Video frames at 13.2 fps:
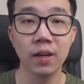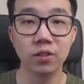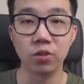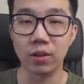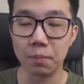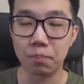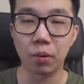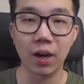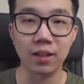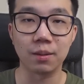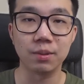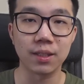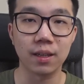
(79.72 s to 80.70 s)
So they
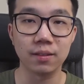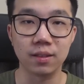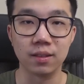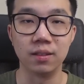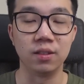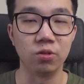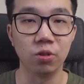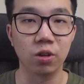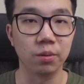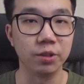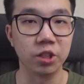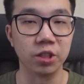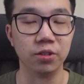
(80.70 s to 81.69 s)
pride themselves in zero
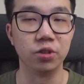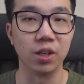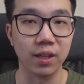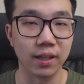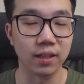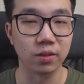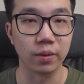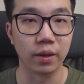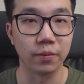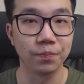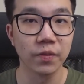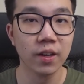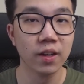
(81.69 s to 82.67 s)
commission trading as
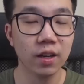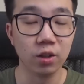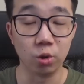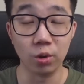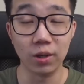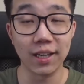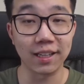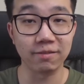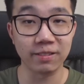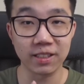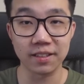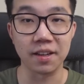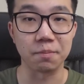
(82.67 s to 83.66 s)
well. Don't let
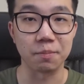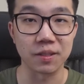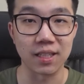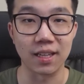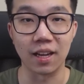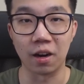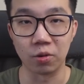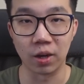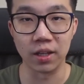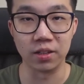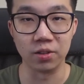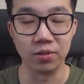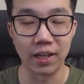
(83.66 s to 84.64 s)
this 8%
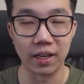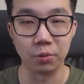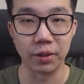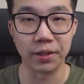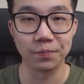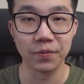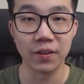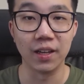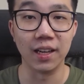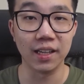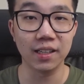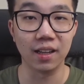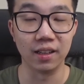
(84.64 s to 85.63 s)
ROI deal get away.
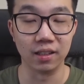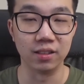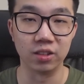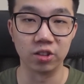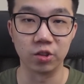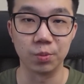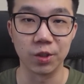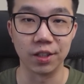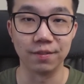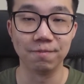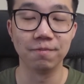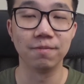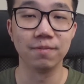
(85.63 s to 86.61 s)
Link in the description.
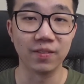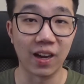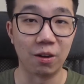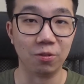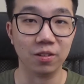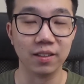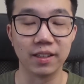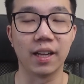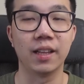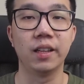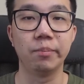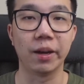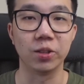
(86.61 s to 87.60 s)
Now,
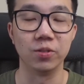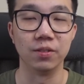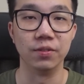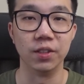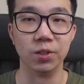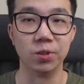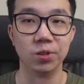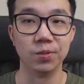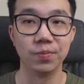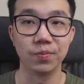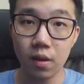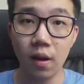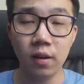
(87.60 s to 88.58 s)
getting back to the video.
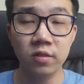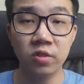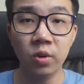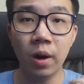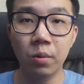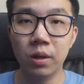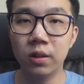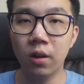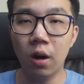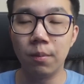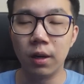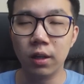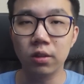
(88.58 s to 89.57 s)
So I will
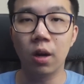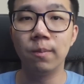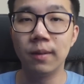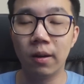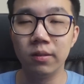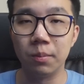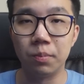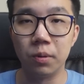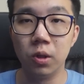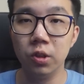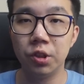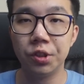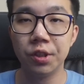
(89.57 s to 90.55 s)
adopt a top-down
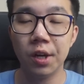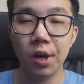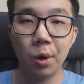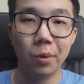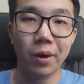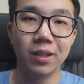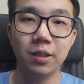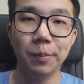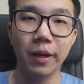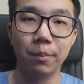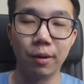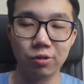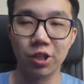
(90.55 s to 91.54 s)
approach where I speak
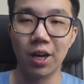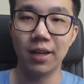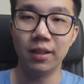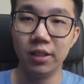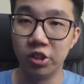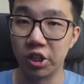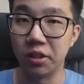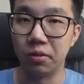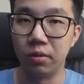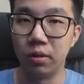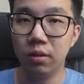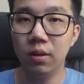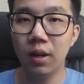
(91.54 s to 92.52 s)
about China in
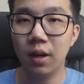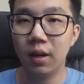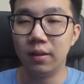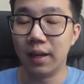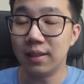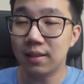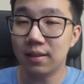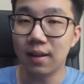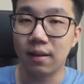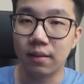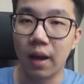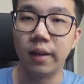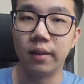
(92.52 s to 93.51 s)
general, then
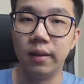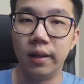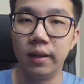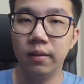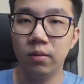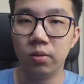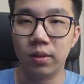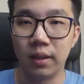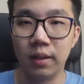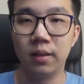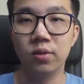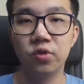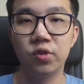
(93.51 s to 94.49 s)
start tunneling to the
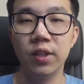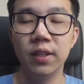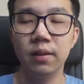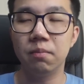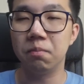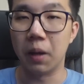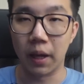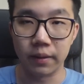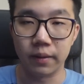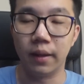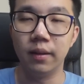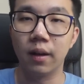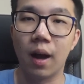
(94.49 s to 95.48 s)
industry and
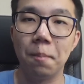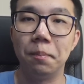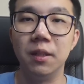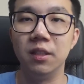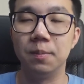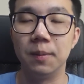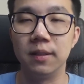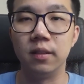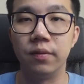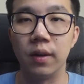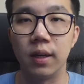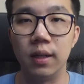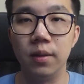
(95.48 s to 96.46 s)
then the company
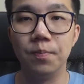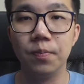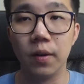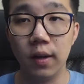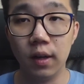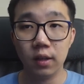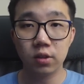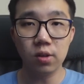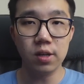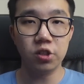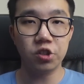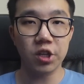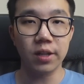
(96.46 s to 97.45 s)
specifically. So
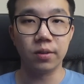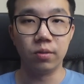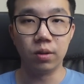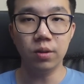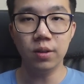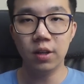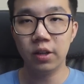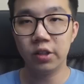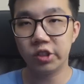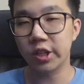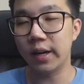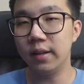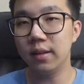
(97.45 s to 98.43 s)
in general,
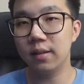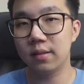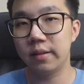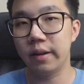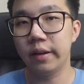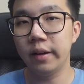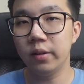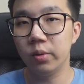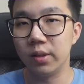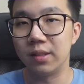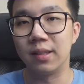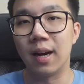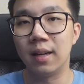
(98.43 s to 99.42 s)
China is sticking to
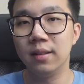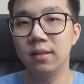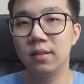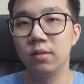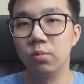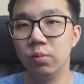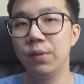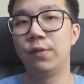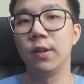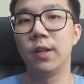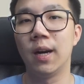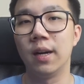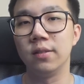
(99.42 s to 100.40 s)
its guns with
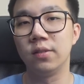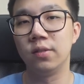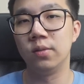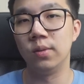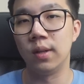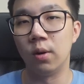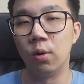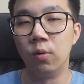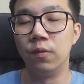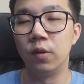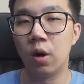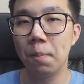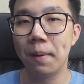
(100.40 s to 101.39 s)
regards to their
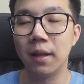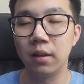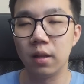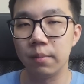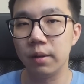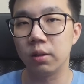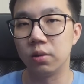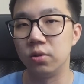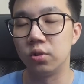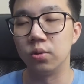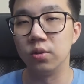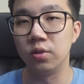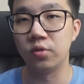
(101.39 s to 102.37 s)
overall pandemic
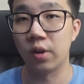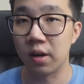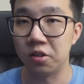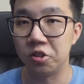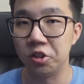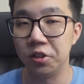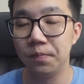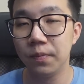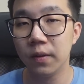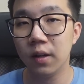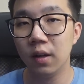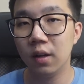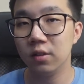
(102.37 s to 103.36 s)
control strategy.
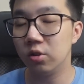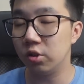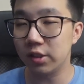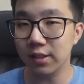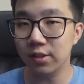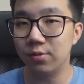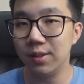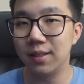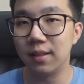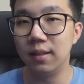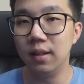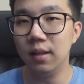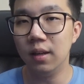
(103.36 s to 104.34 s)
So just
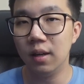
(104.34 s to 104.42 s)
recently,